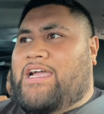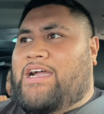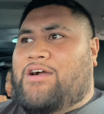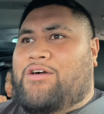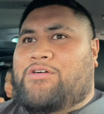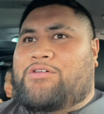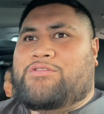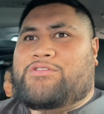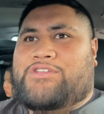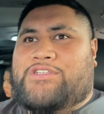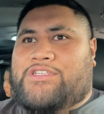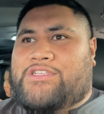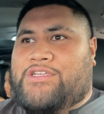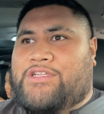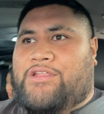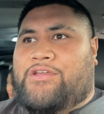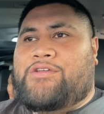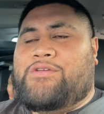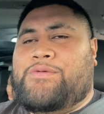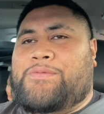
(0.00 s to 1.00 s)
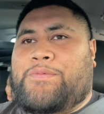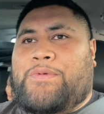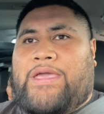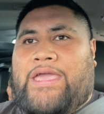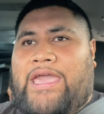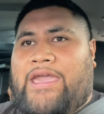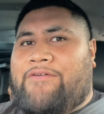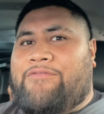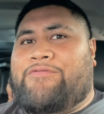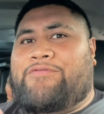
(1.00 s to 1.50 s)
I would, you know,
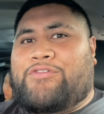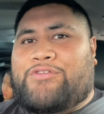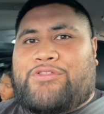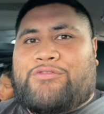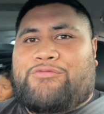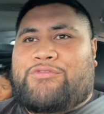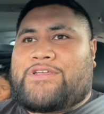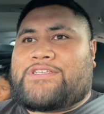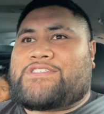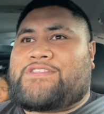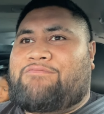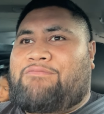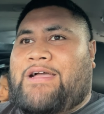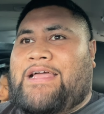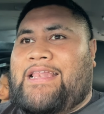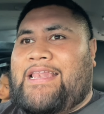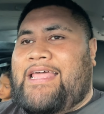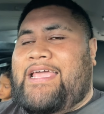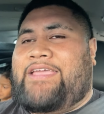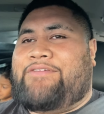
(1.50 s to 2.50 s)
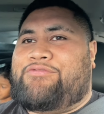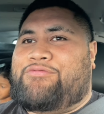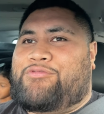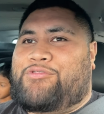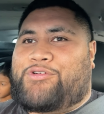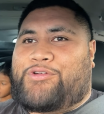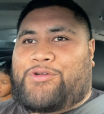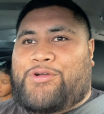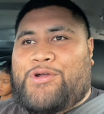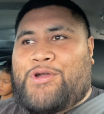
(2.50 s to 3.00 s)
have for the rest of my life,
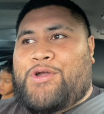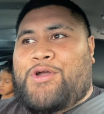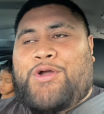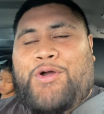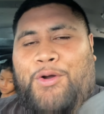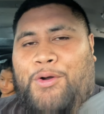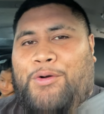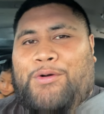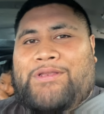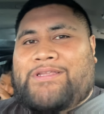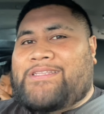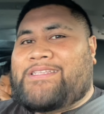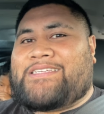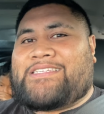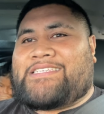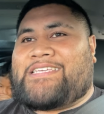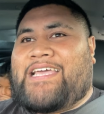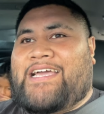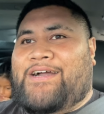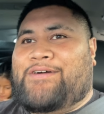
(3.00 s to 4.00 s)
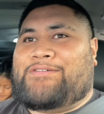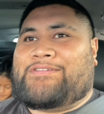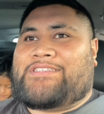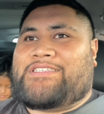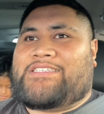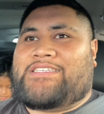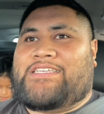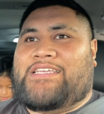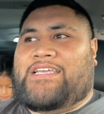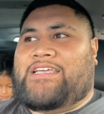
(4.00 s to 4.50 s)
were all in this
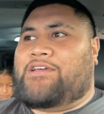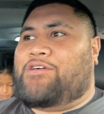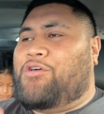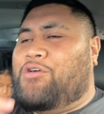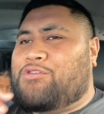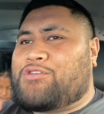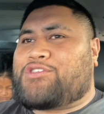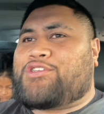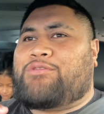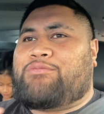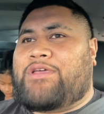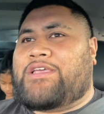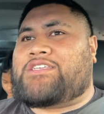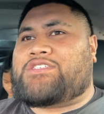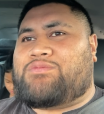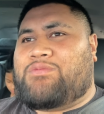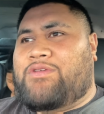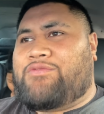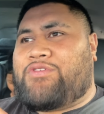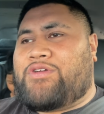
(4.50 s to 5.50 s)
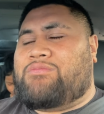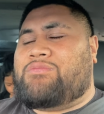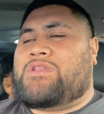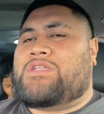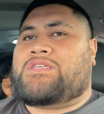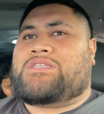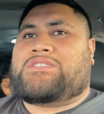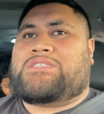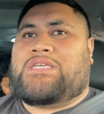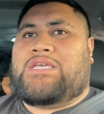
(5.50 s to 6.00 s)
house. It also makes me
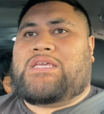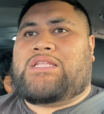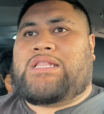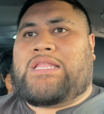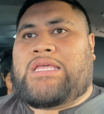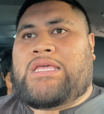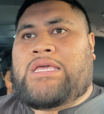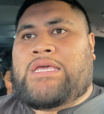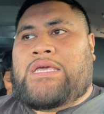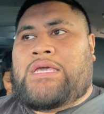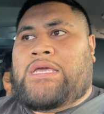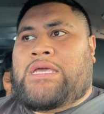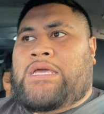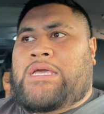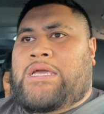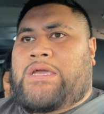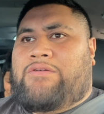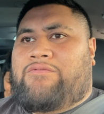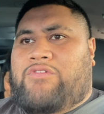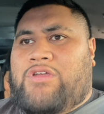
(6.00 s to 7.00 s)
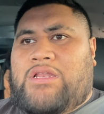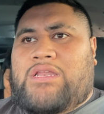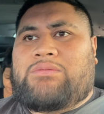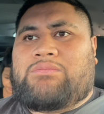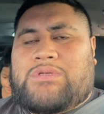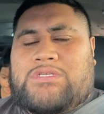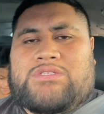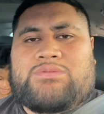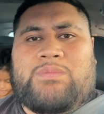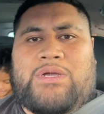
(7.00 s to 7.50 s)
reminisce and really
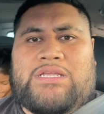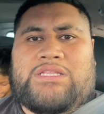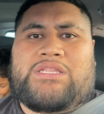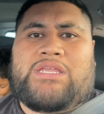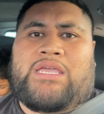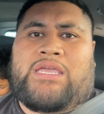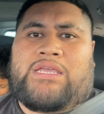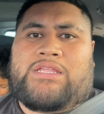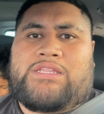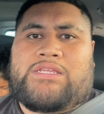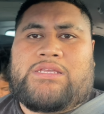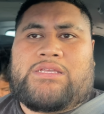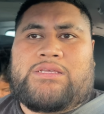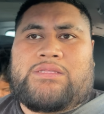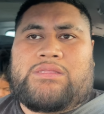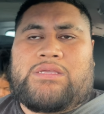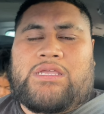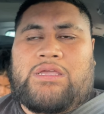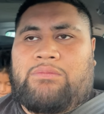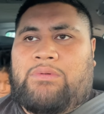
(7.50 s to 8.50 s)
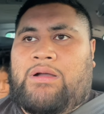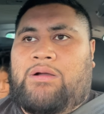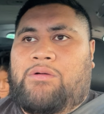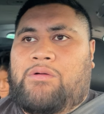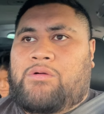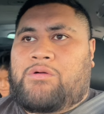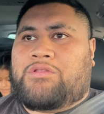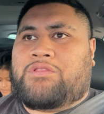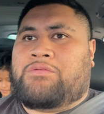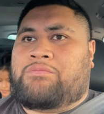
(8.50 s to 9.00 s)
miss my dad. Think about
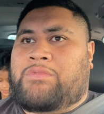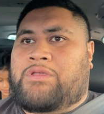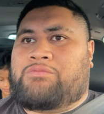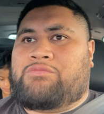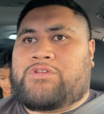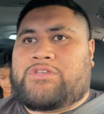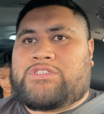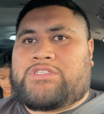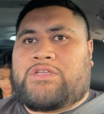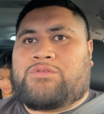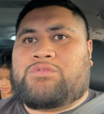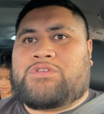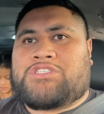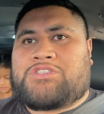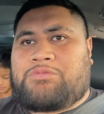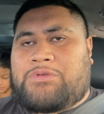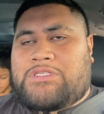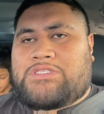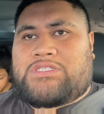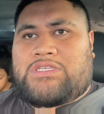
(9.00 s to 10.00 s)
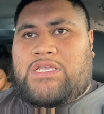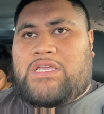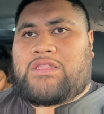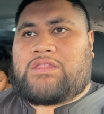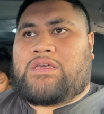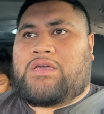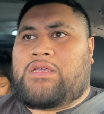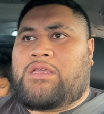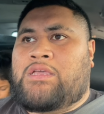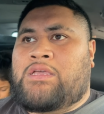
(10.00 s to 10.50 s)
all the memories that we spent
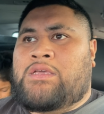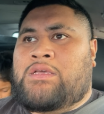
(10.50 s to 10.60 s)
together,